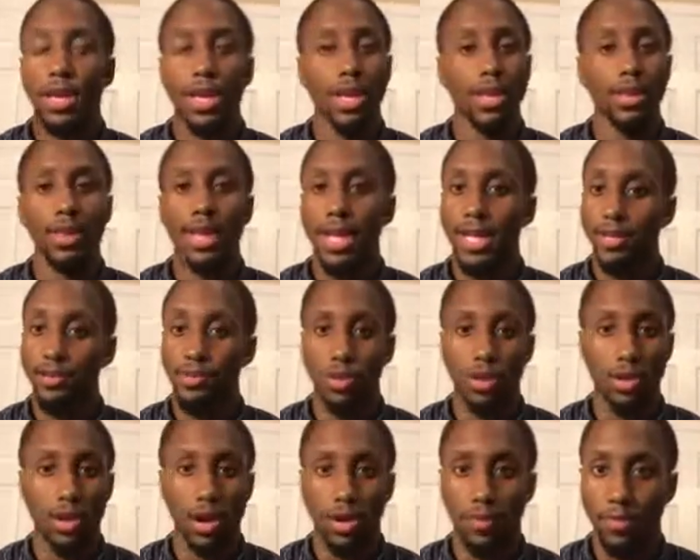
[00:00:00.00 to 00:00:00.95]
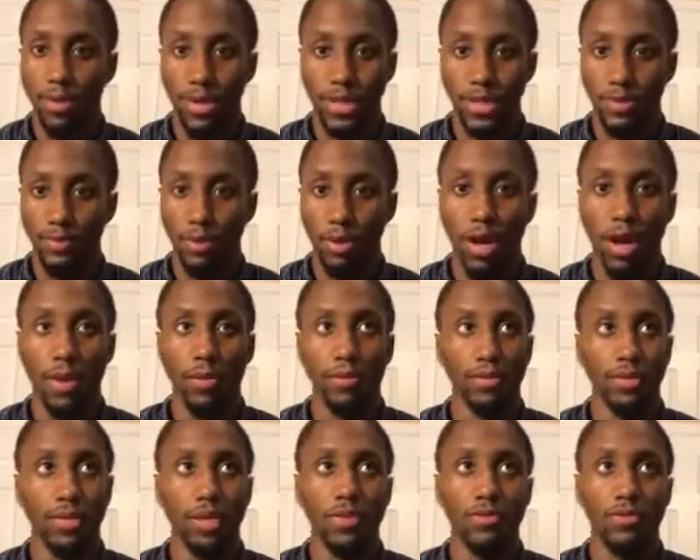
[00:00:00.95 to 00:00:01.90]
And that's one of our biggest
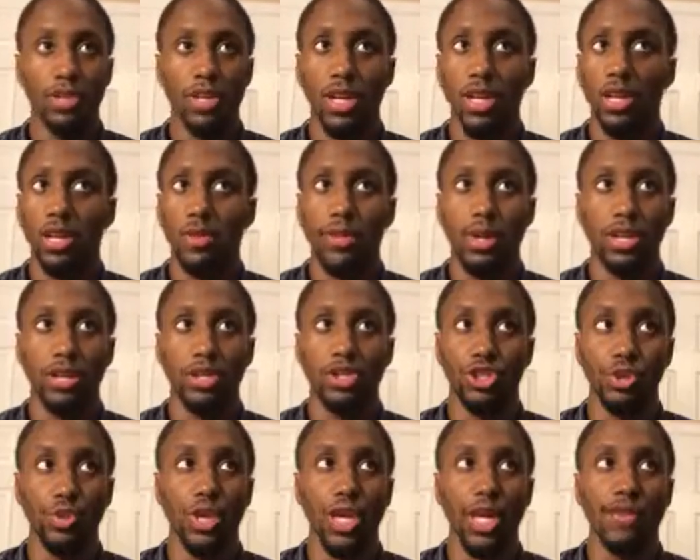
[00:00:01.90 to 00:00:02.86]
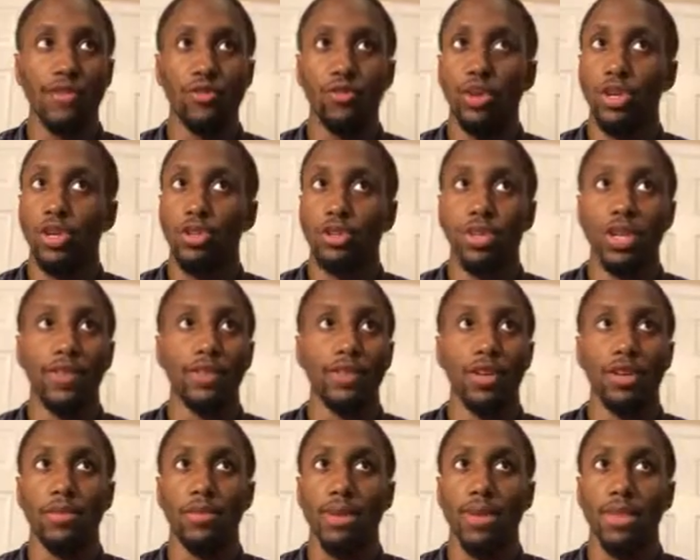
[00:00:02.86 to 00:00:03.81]
problems. If you're not hearing about a shooting every week, you're
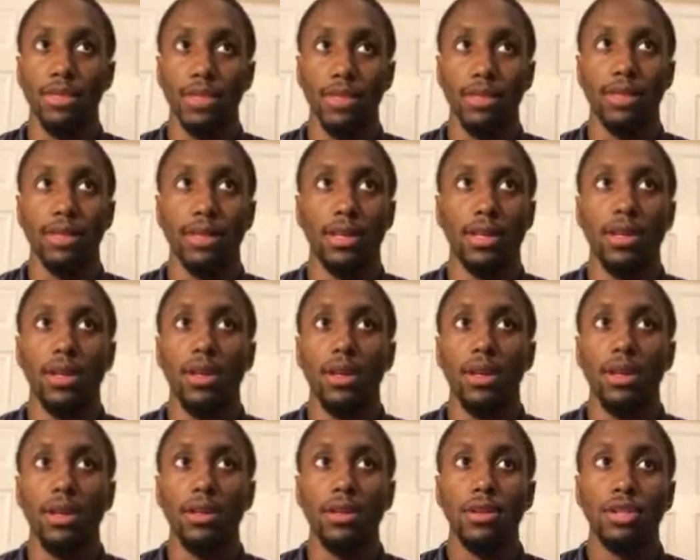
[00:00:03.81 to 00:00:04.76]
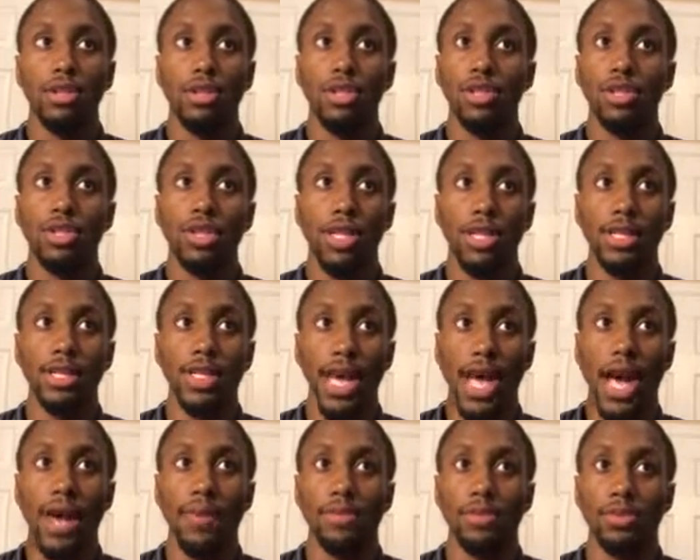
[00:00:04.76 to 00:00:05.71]
definitely hearing about something just
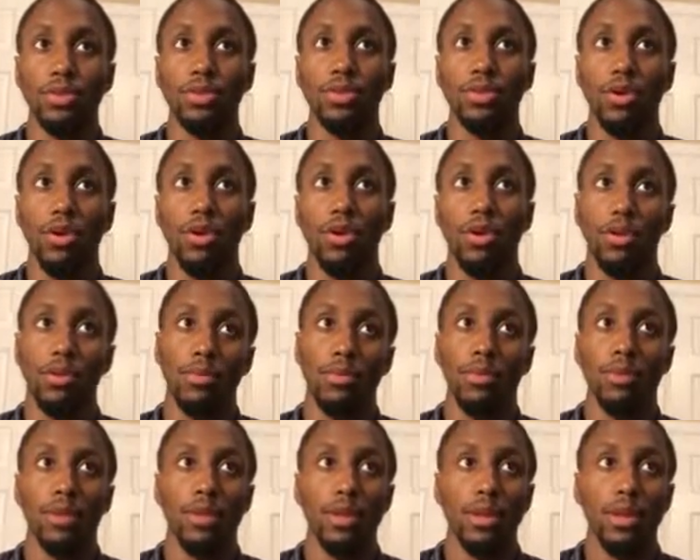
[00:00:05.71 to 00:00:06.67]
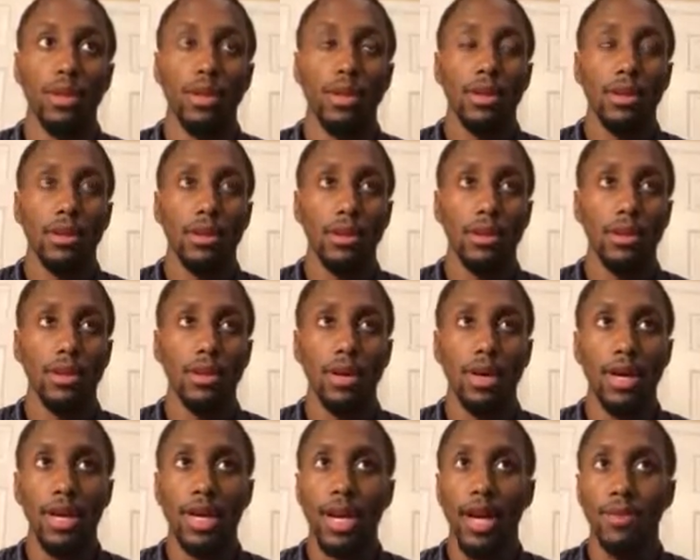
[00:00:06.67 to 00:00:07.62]
absolutely horrible. And
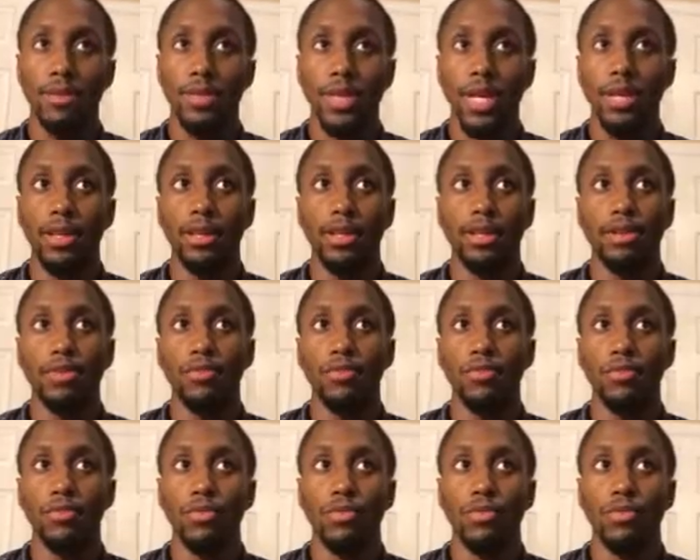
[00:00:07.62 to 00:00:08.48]
I'm telling you,